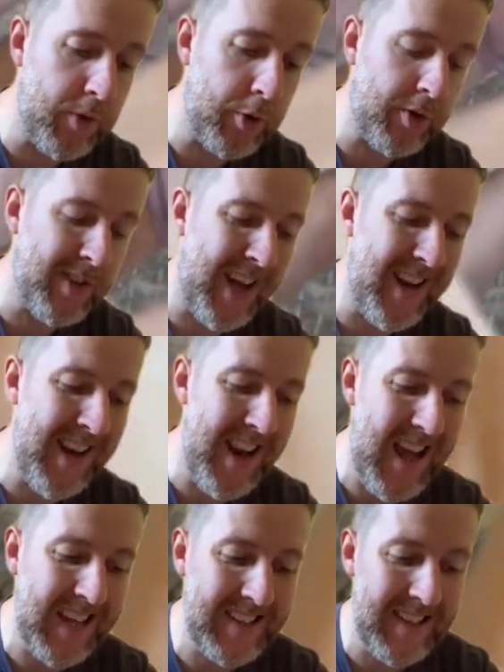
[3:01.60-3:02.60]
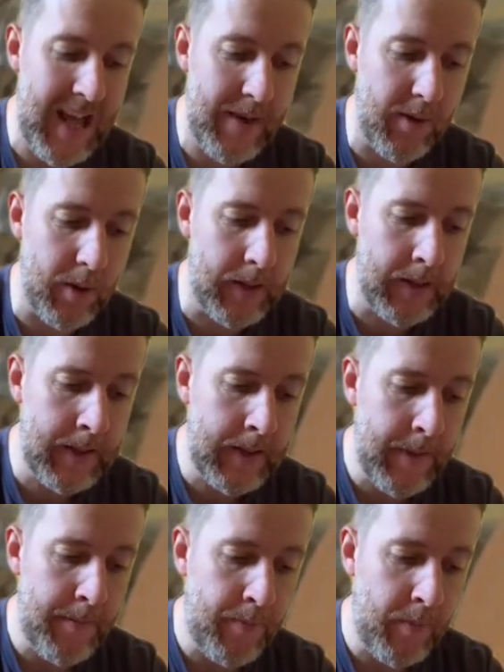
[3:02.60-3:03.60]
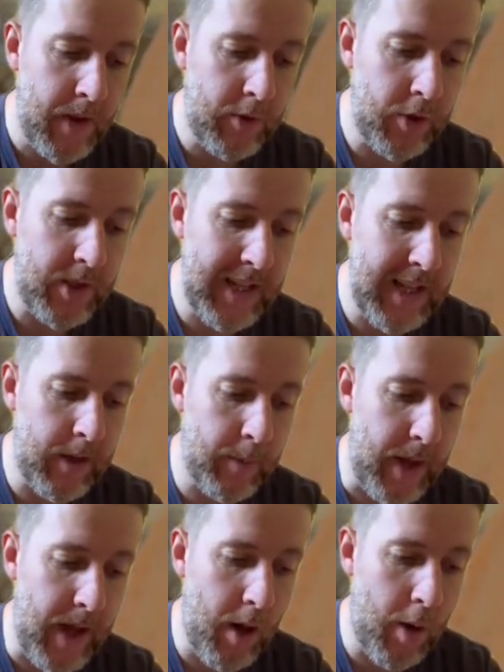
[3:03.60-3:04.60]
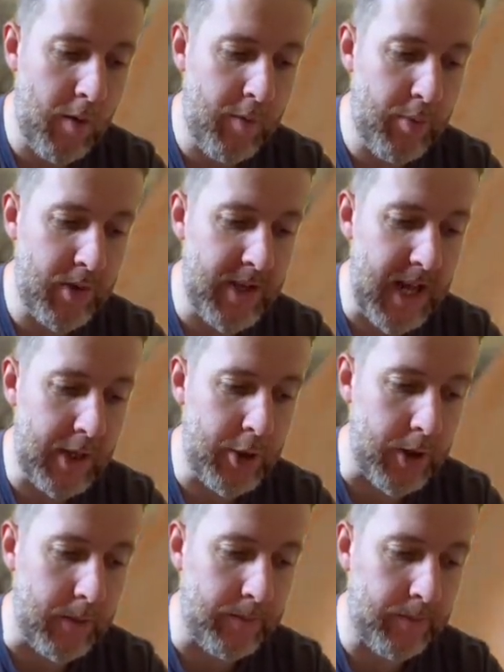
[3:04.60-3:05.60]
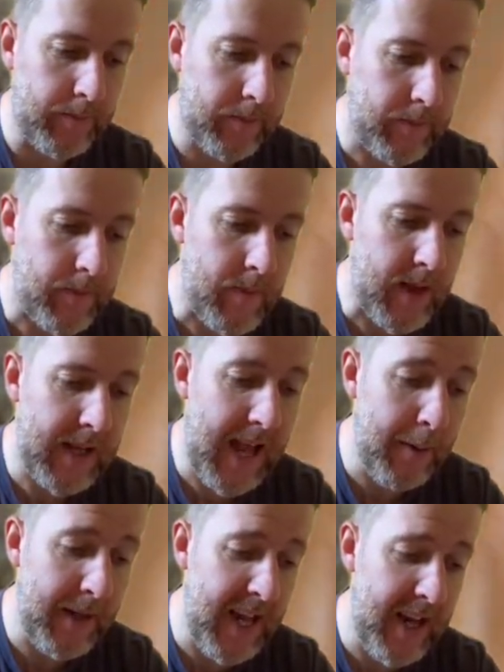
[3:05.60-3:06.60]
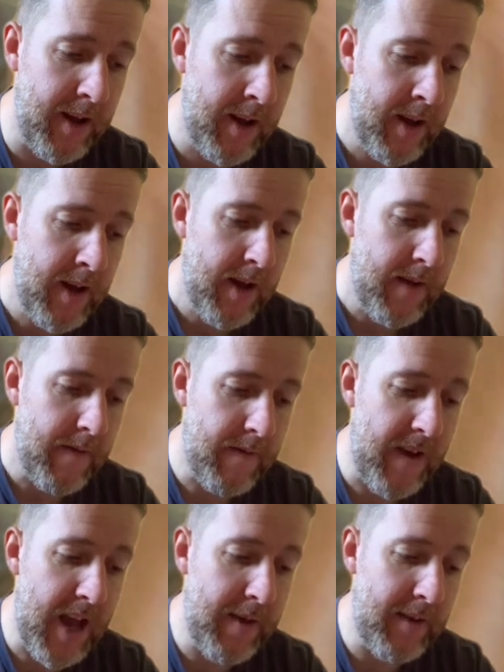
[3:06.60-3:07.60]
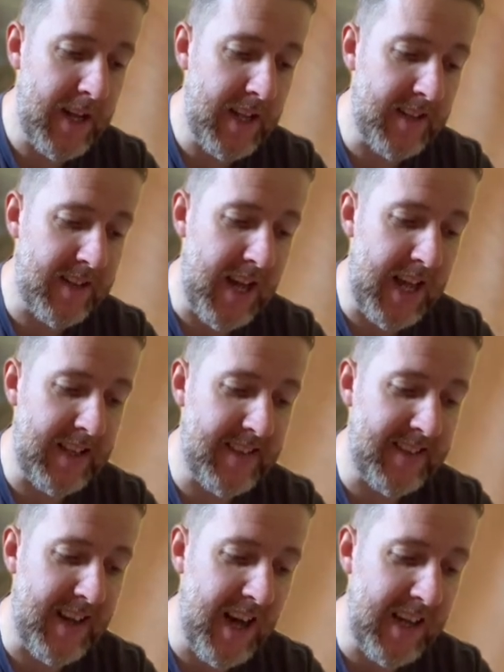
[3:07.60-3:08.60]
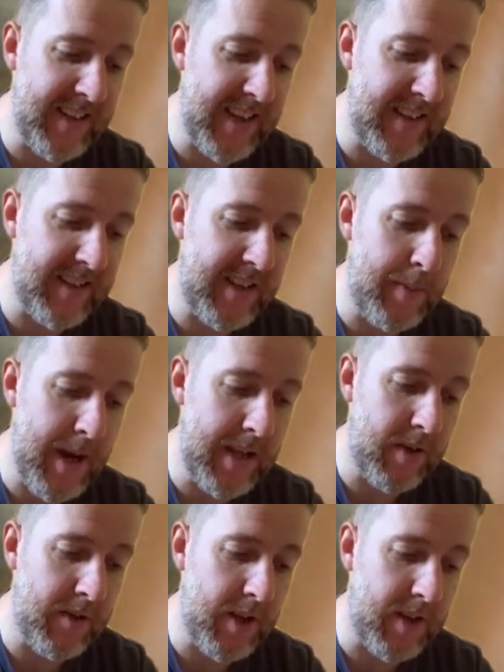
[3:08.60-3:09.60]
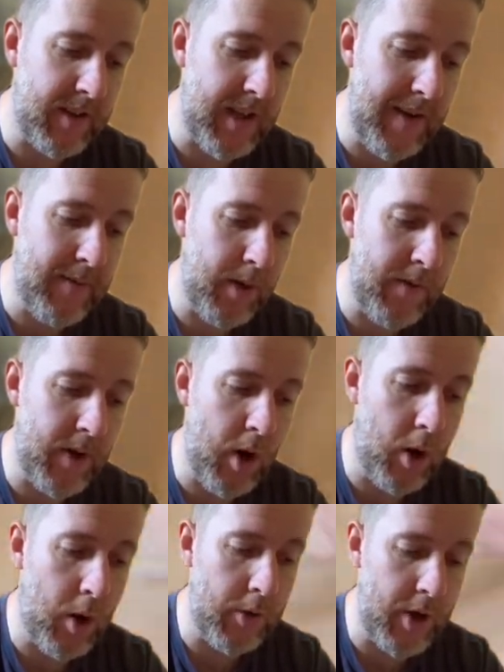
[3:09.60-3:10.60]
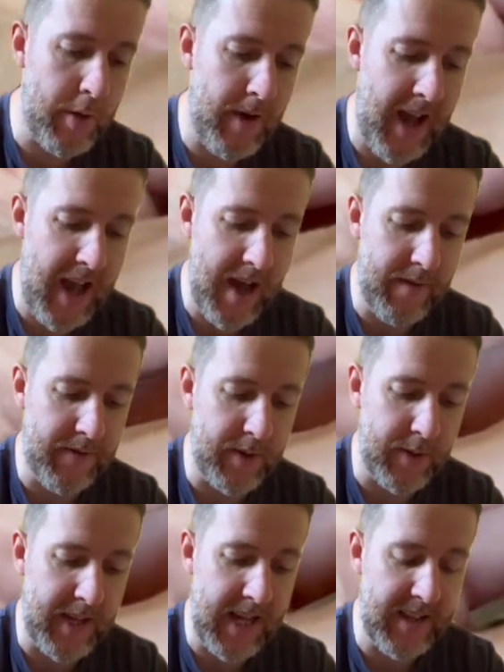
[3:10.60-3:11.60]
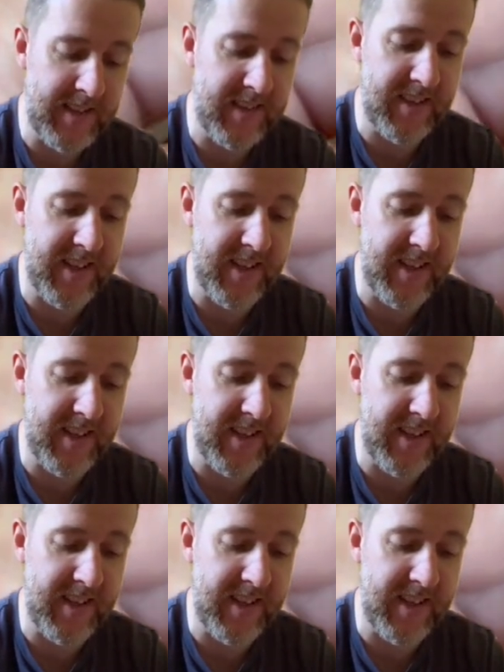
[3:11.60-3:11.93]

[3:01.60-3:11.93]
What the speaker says: just that next level, just a little bit of protection. Now, again, varying in sizes, depending on the level of card you have. So again, this is a